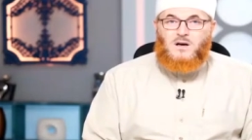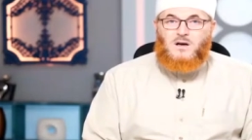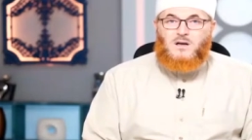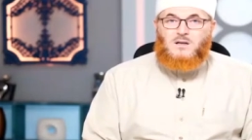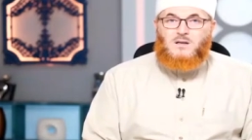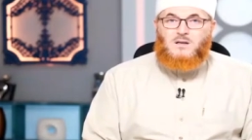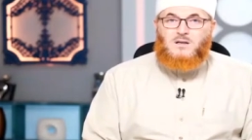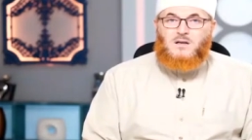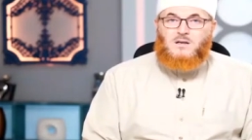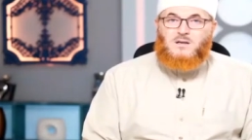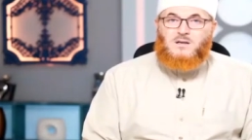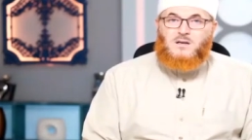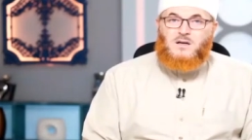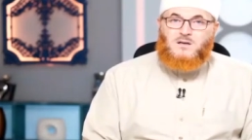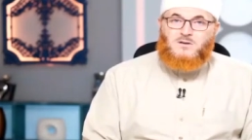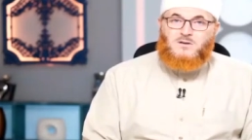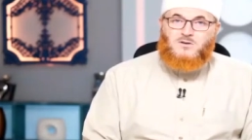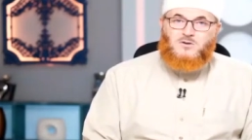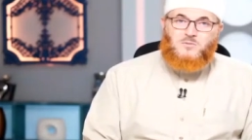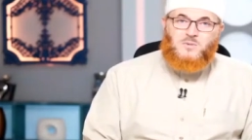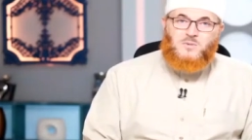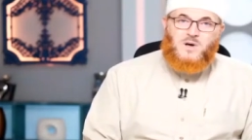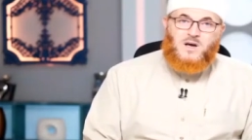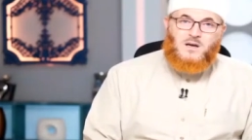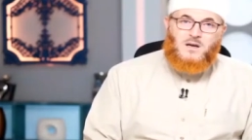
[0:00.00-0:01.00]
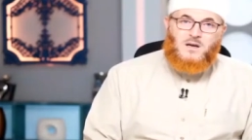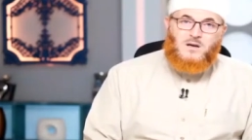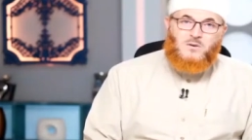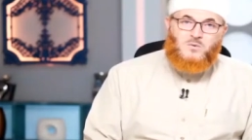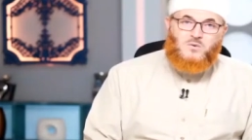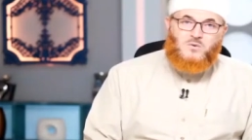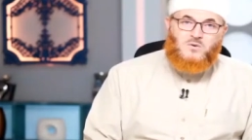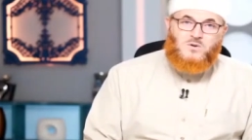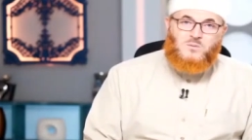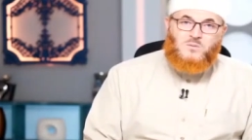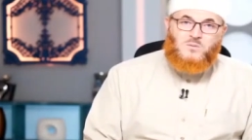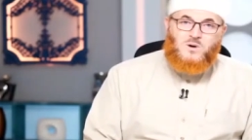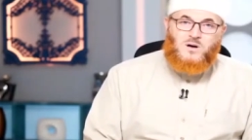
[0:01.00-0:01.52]
that takes you back
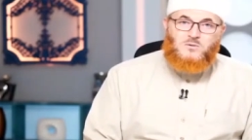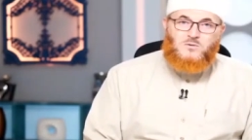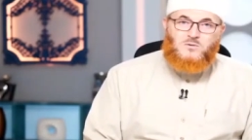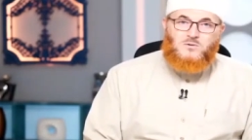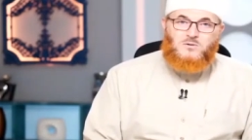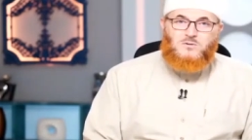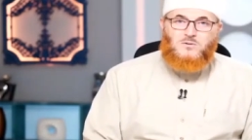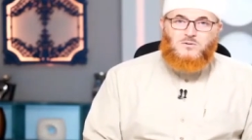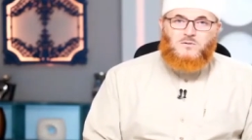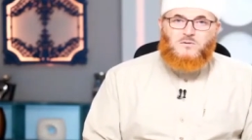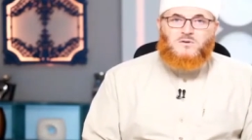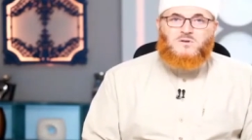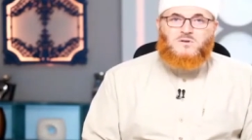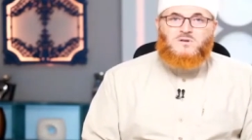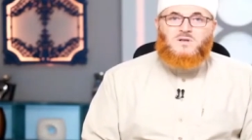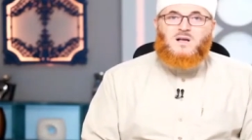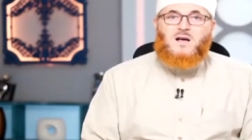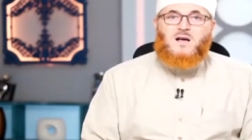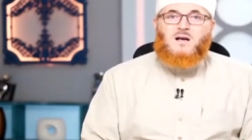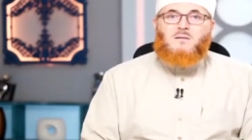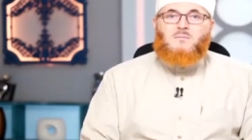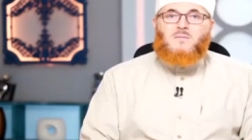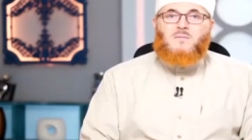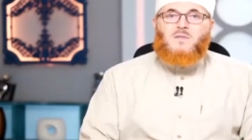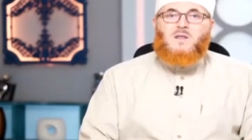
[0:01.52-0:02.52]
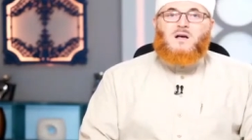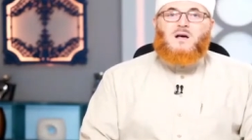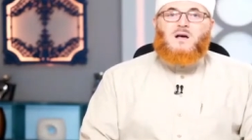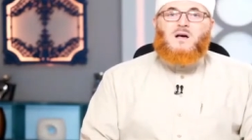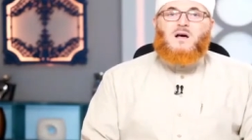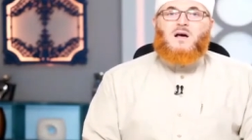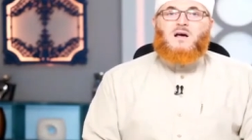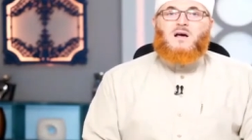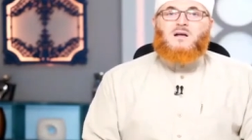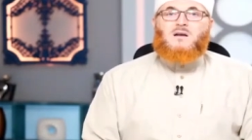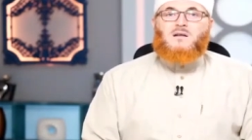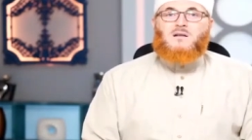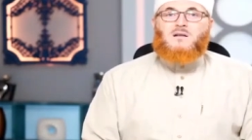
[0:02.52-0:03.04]
into the boundaries of Islam
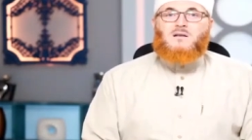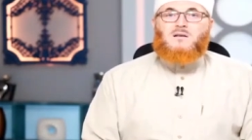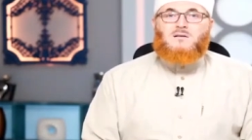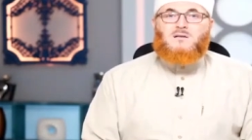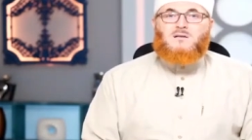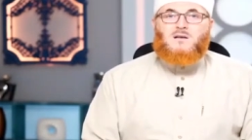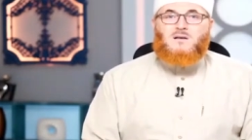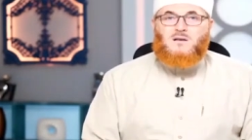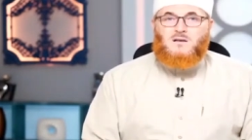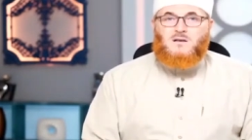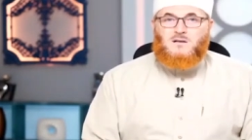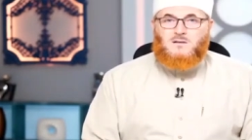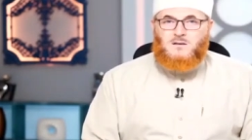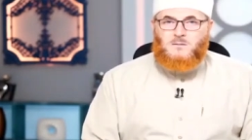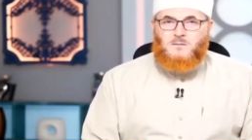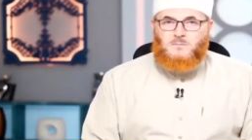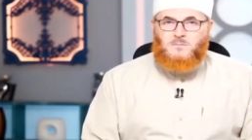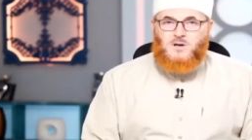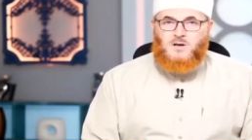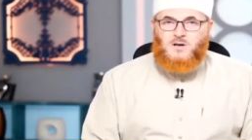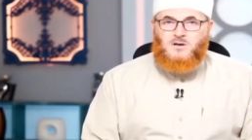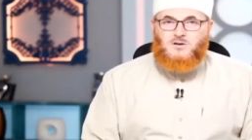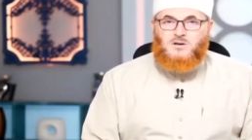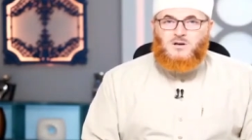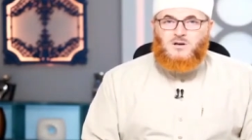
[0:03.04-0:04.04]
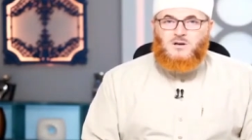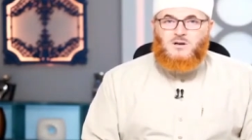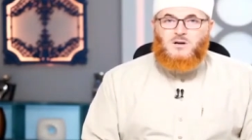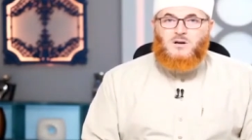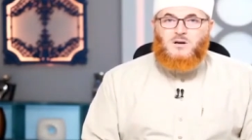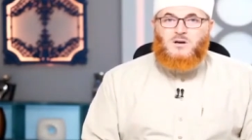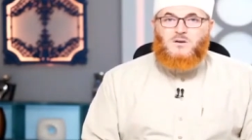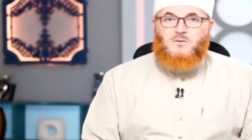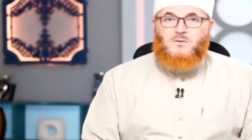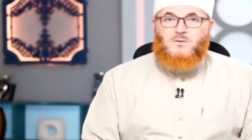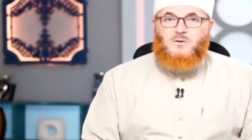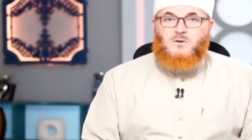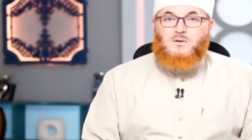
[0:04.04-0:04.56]
and it is an expiation
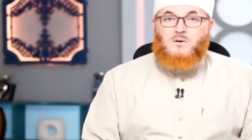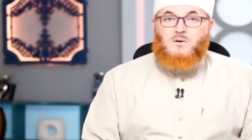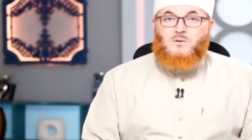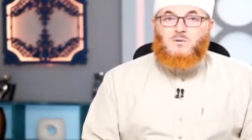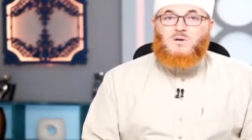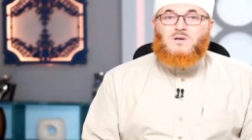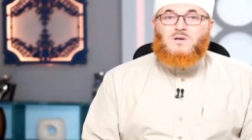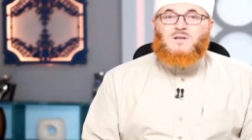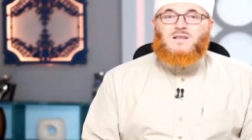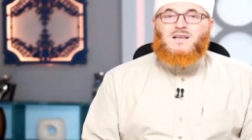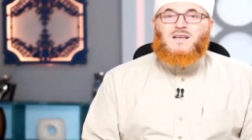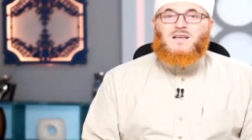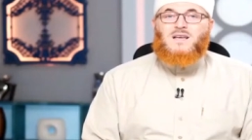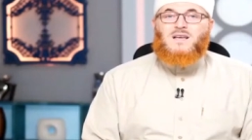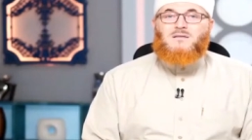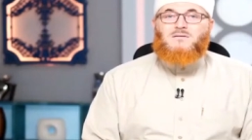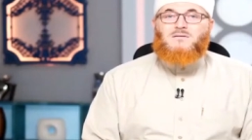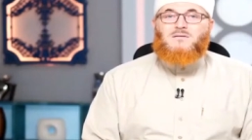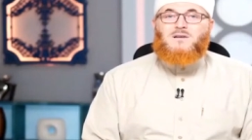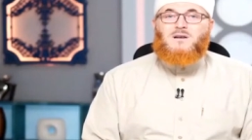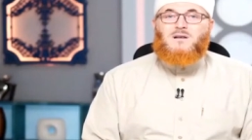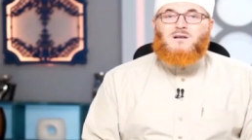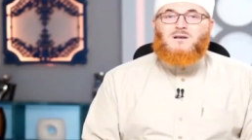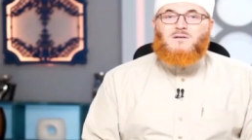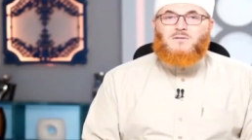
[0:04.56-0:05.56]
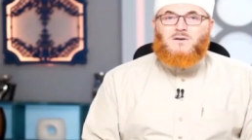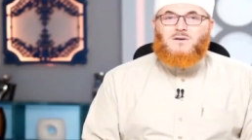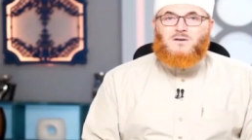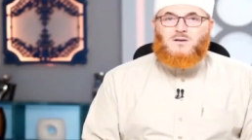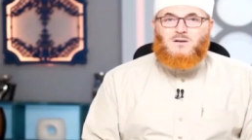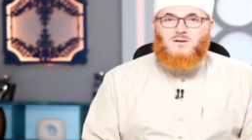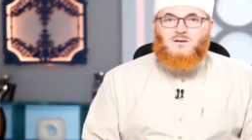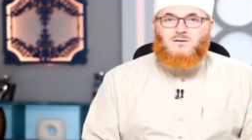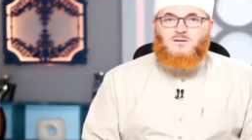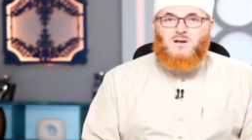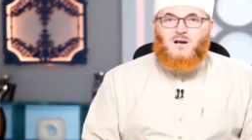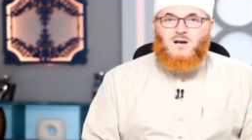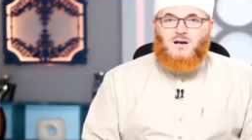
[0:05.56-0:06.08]
for the word, even if it
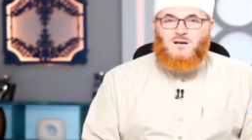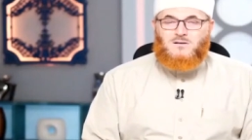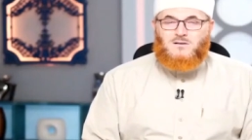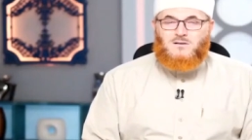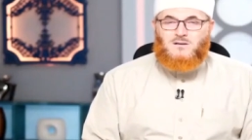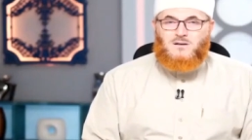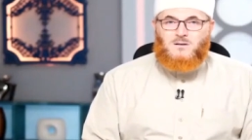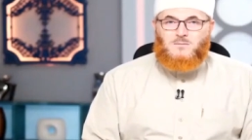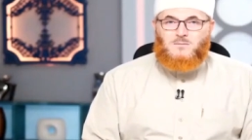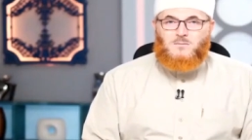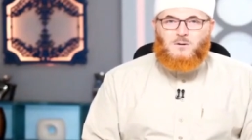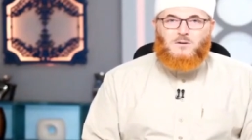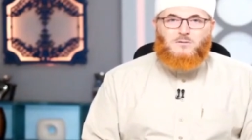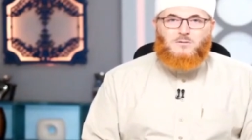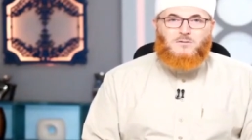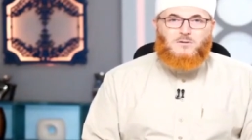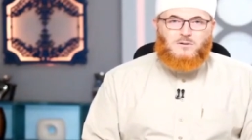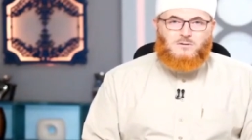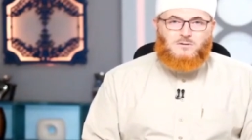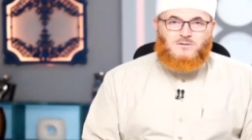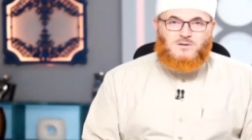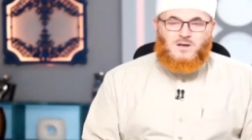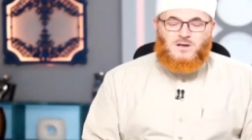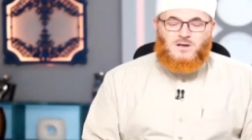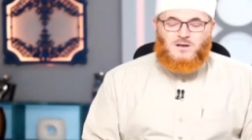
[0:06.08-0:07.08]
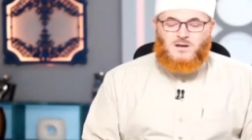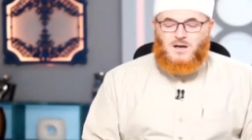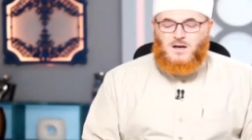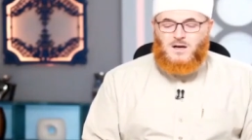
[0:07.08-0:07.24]
is a slip of your tongue.